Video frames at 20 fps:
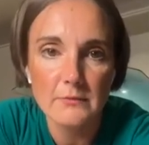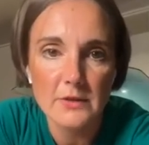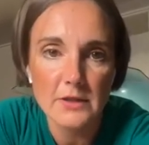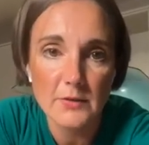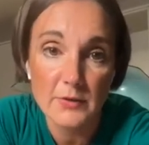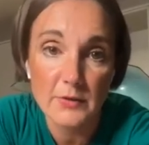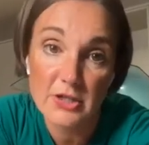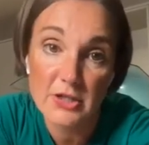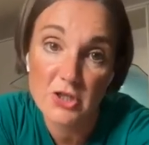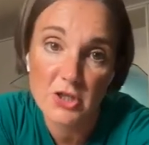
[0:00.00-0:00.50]

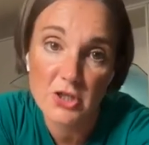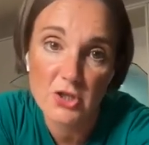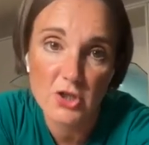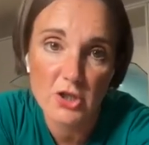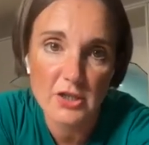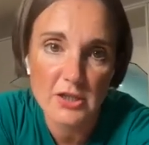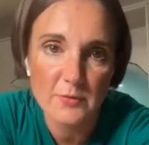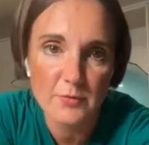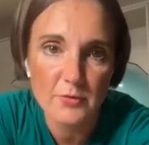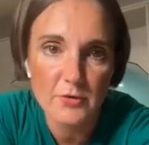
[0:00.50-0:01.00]
switch the
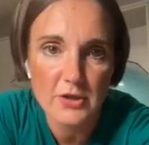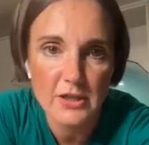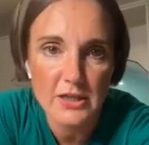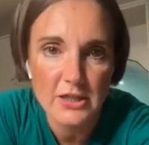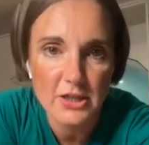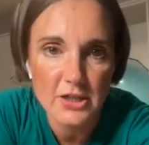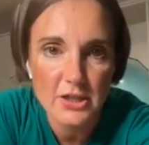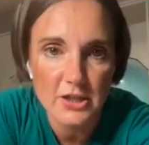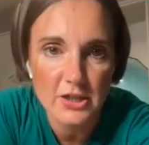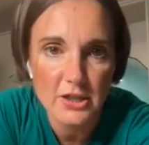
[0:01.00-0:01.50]

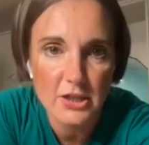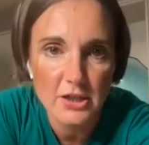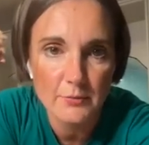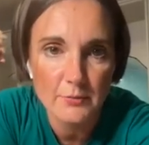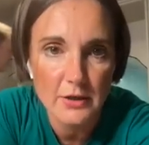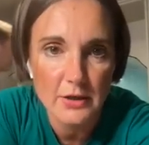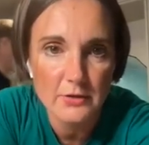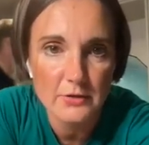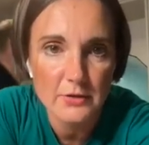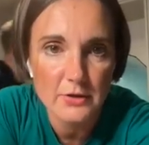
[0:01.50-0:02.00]
transportation
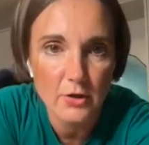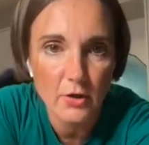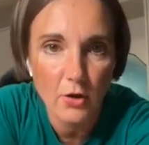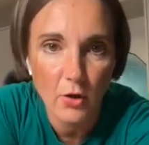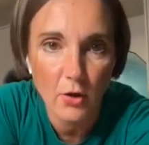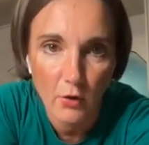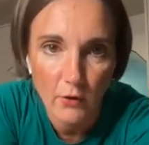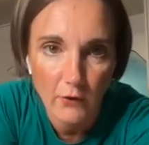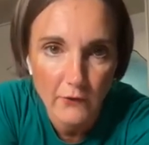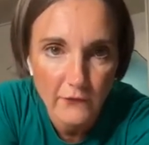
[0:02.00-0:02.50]
mode
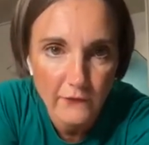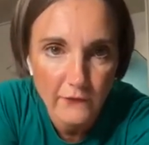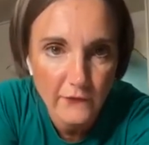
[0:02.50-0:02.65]
off